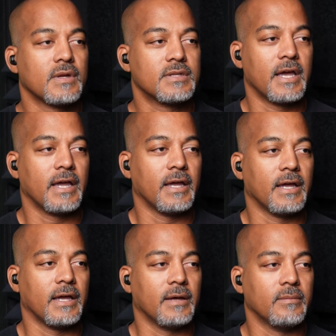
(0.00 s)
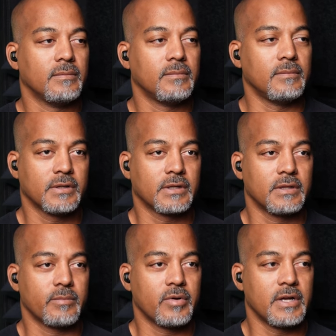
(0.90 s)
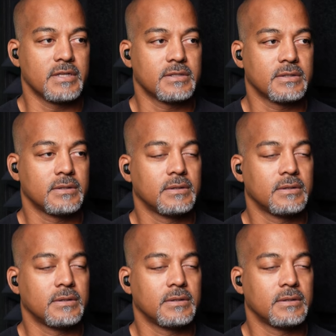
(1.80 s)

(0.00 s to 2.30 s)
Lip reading: Damn. Clicked on the prez.